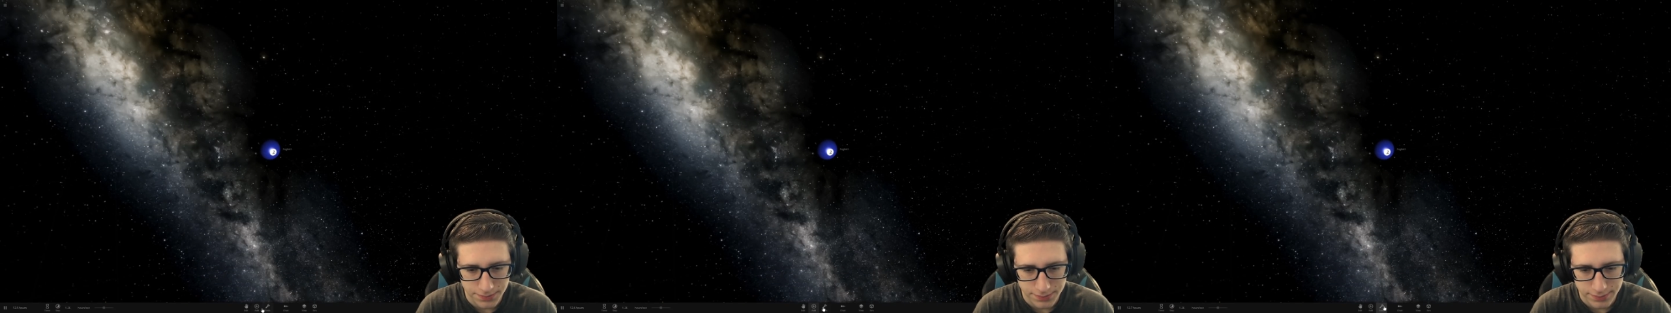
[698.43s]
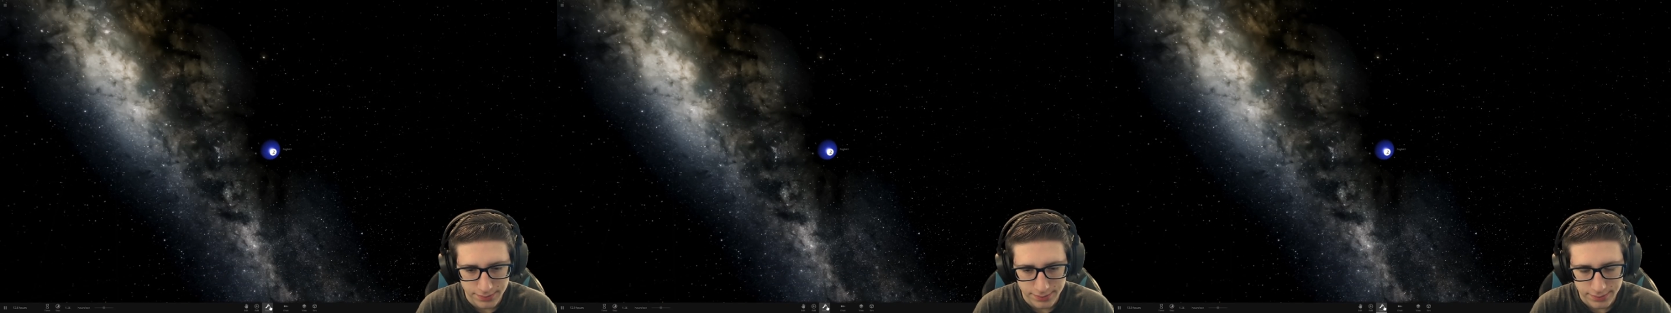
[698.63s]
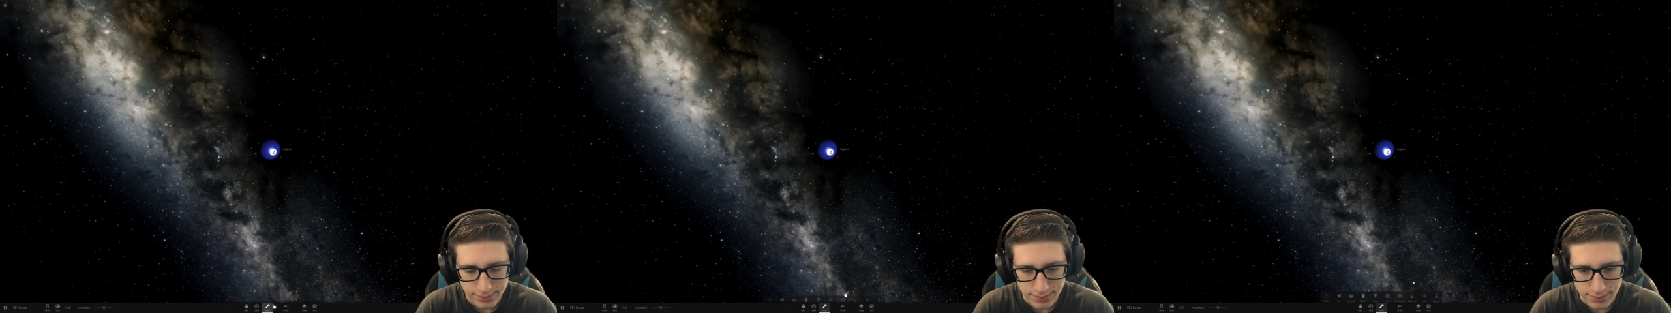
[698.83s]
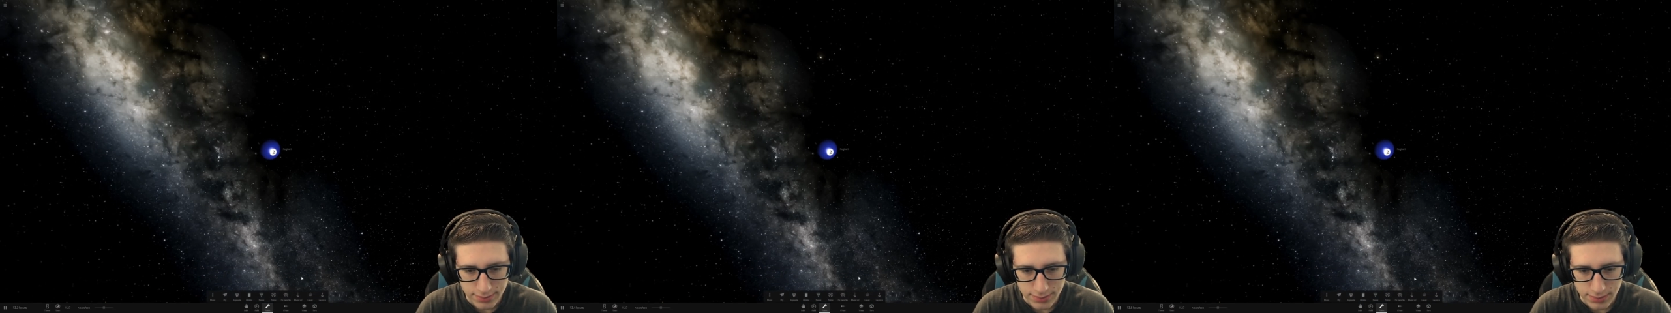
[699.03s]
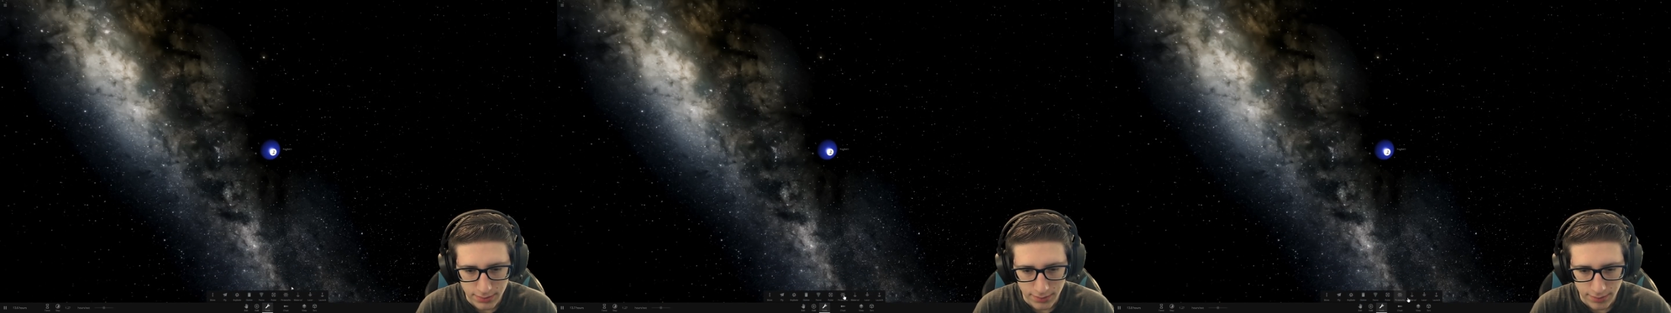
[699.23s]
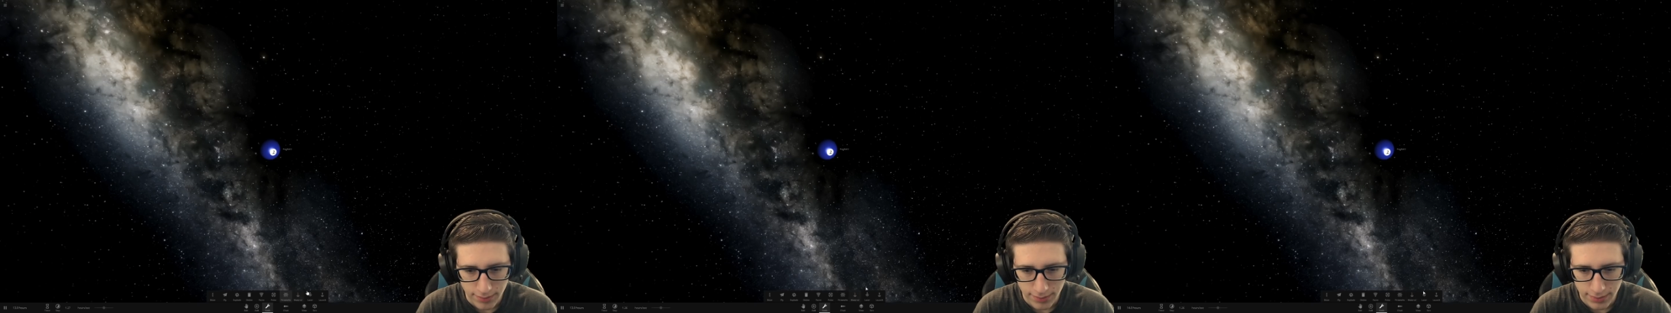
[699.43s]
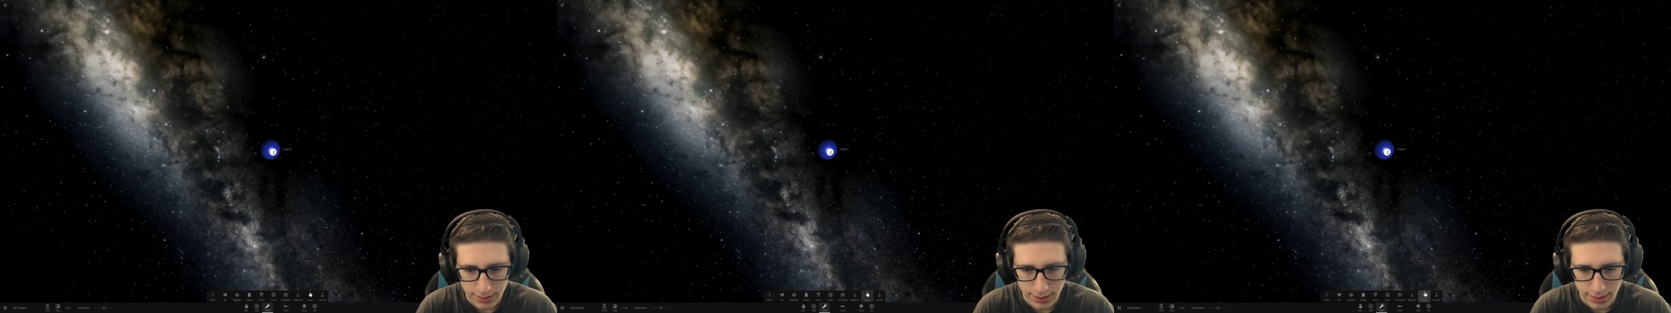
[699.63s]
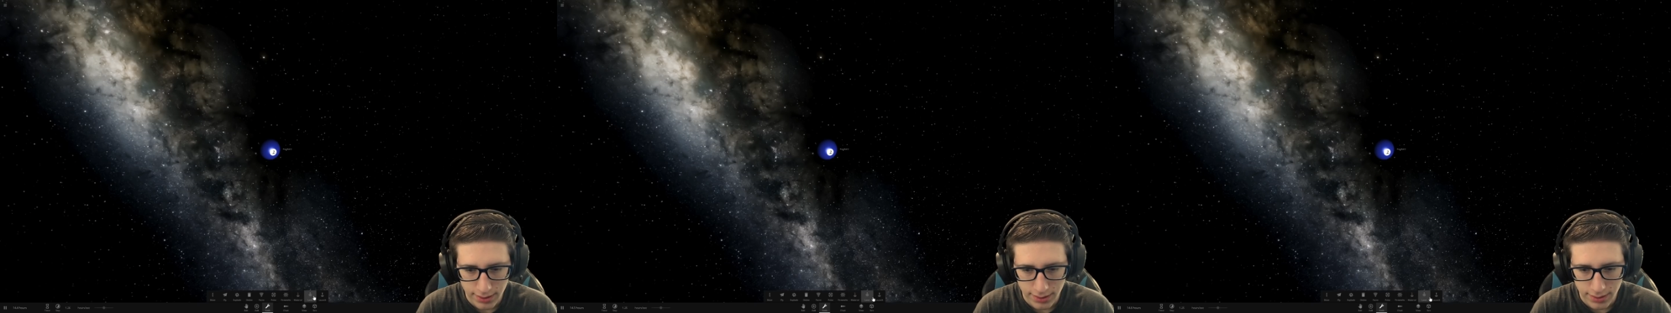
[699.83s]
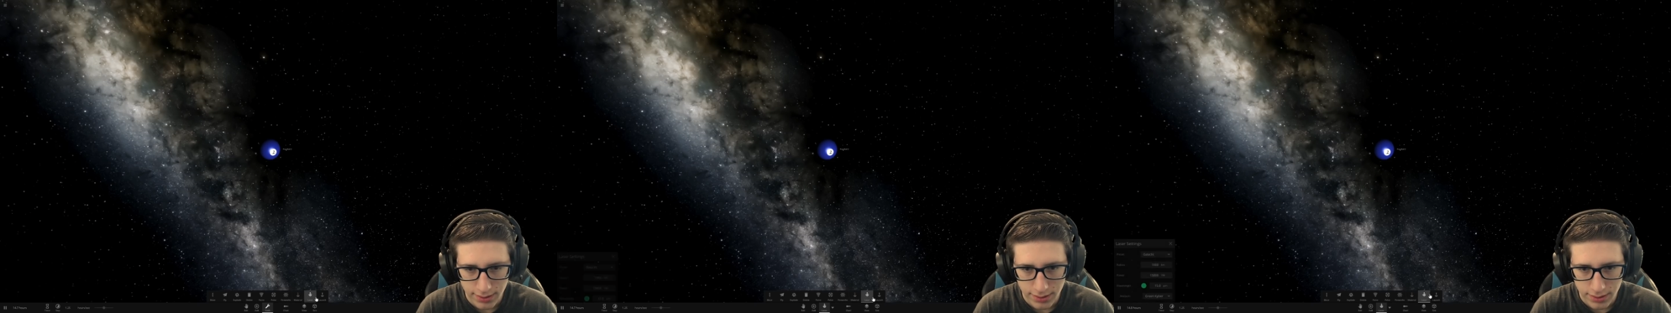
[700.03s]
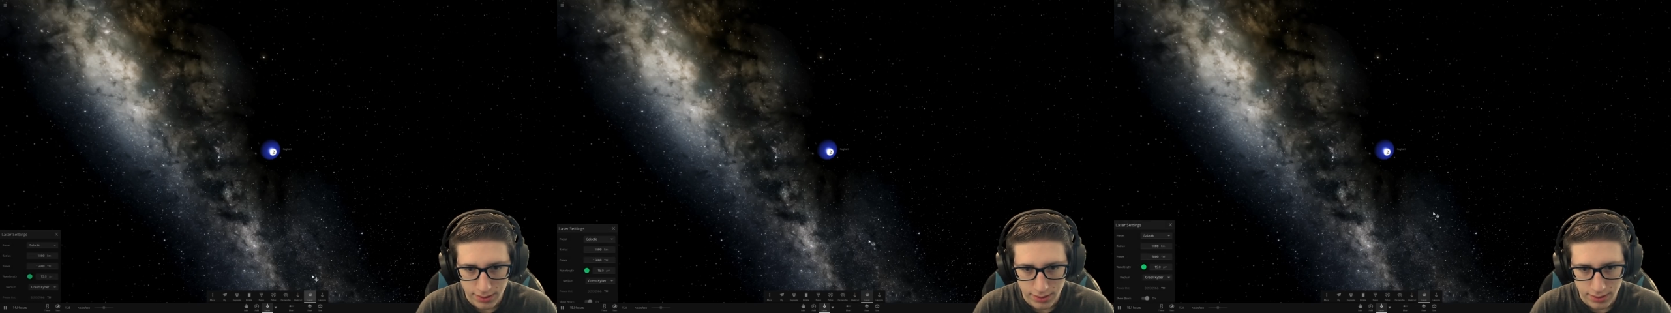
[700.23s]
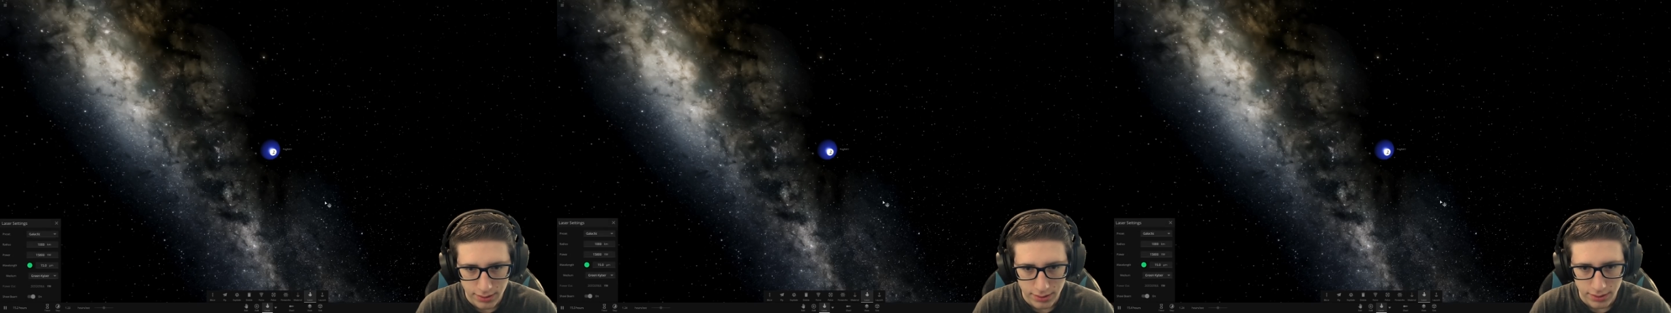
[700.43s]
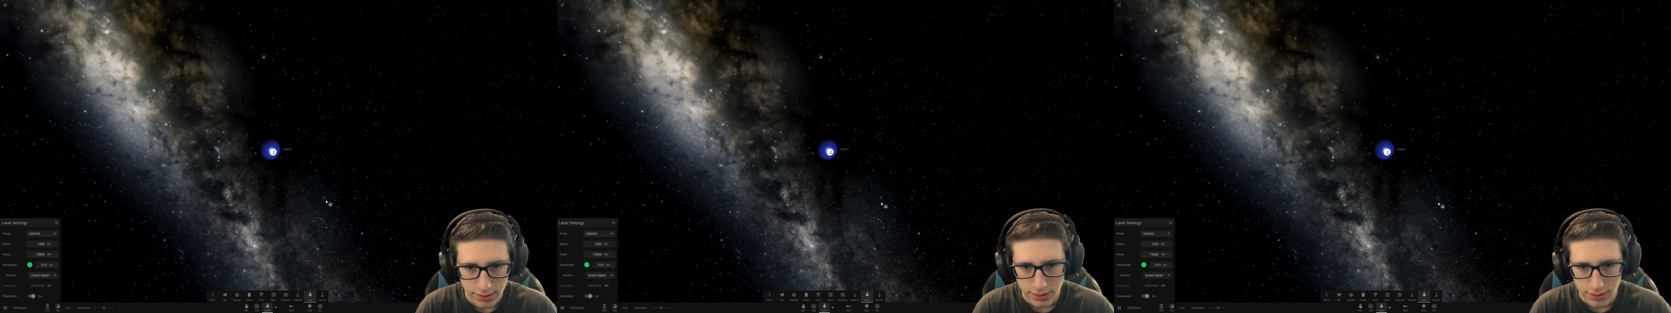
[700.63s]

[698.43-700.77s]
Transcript: (silence)